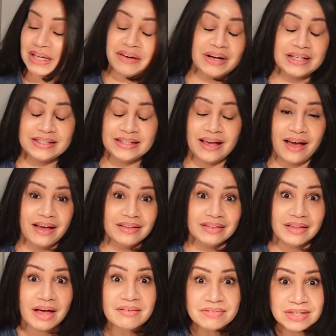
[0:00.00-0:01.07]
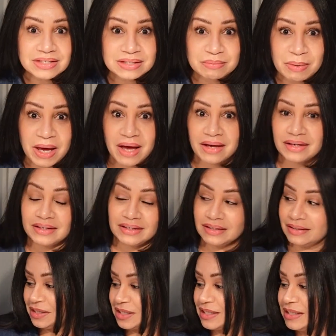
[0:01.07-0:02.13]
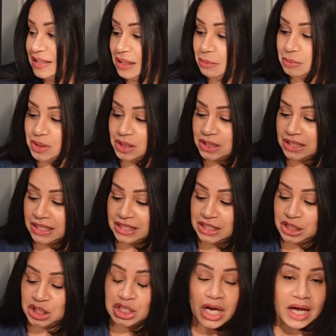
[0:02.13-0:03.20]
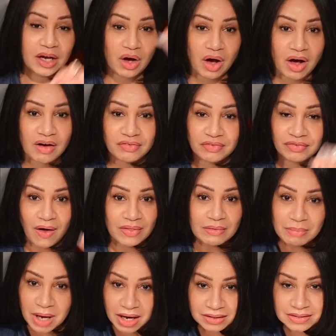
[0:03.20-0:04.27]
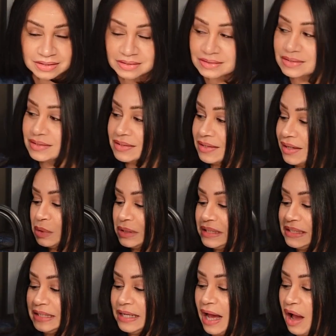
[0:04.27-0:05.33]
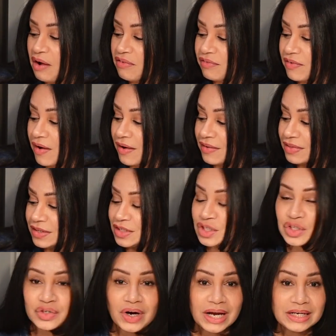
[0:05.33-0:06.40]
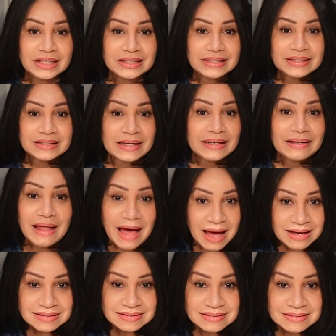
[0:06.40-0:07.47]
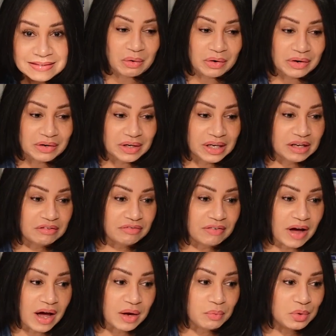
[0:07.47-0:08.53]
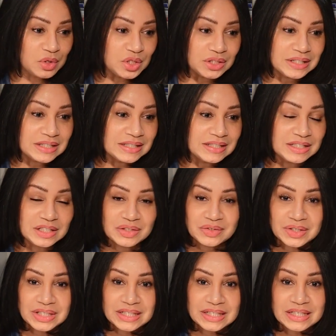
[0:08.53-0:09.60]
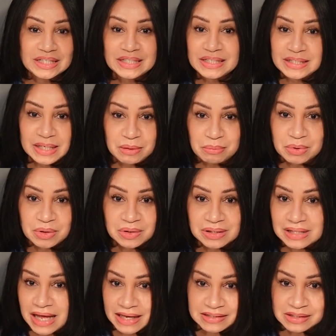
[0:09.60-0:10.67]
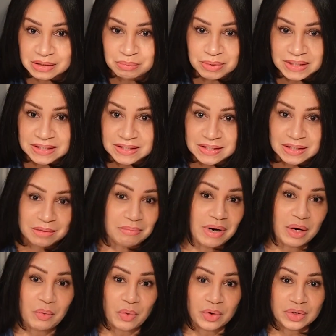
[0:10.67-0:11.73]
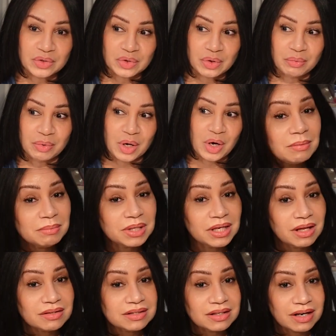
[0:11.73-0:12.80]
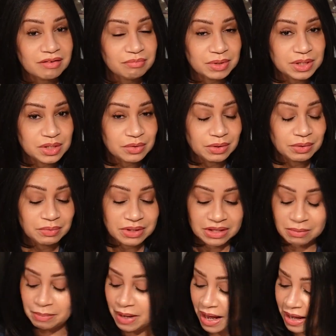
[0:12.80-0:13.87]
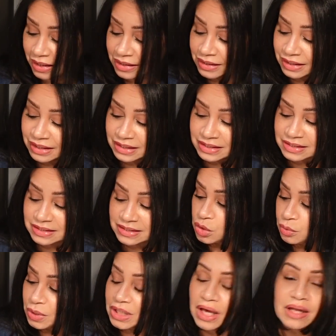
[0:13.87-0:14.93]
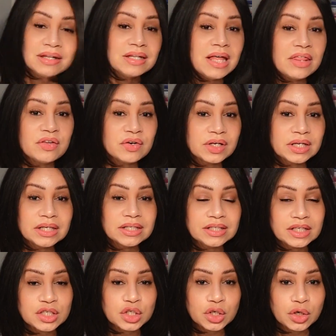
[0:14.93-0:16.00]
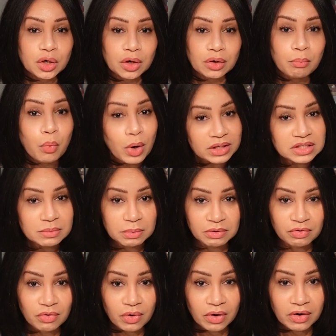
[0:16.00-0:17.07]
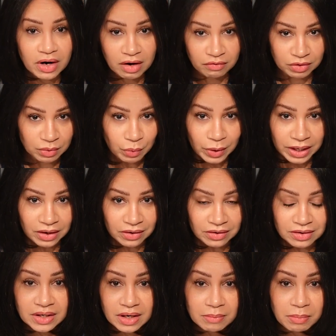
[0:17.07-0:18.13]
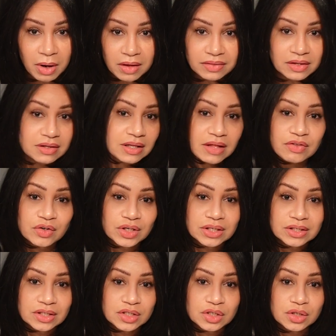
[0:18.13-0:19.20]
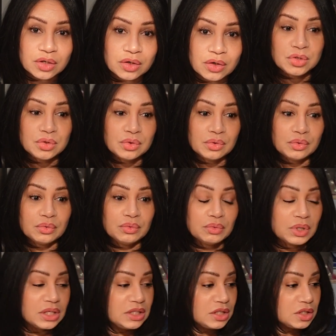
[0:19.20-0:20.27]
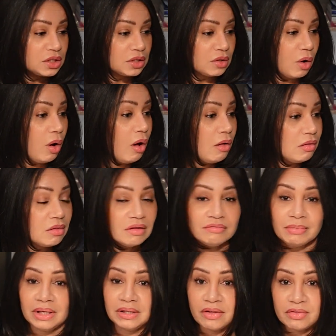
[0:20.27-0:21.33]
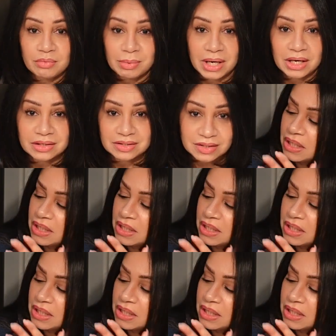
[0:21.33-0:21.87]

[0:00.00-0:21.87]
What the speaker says: Dare I say, I love this bag. Just seems to check off all the boxes. We'll see how far this trend can last, or if I will just consider it a staple classic piece in my wardrobe. Something else that I've been doing with the bag is doing a leather conditioner once before every wear. Then I bought the leather conditioner to condition all of my leather bags.